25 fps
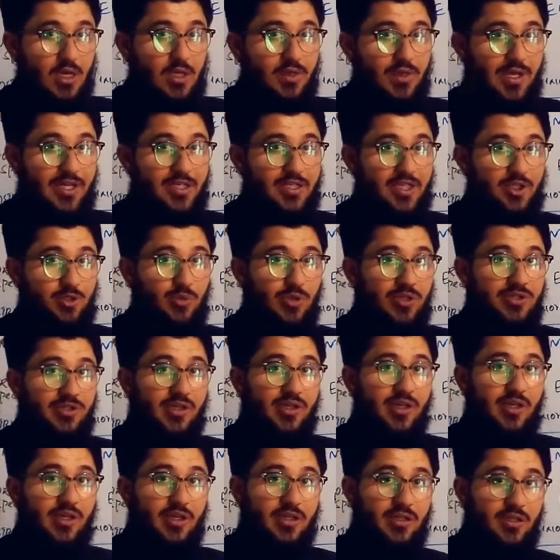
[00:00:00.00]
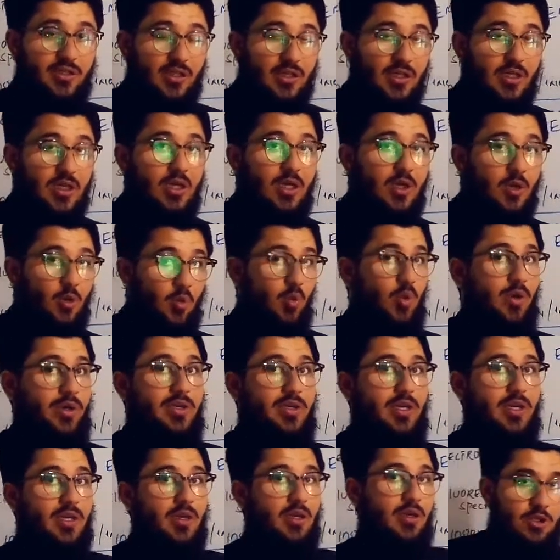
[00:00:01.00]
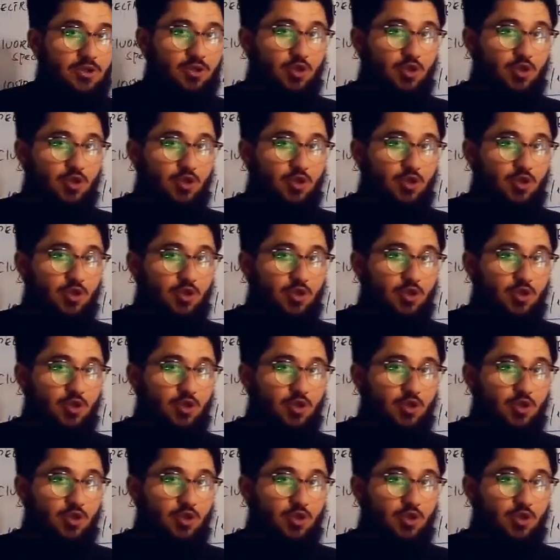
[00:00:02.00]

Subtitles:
that is actually studied in the working.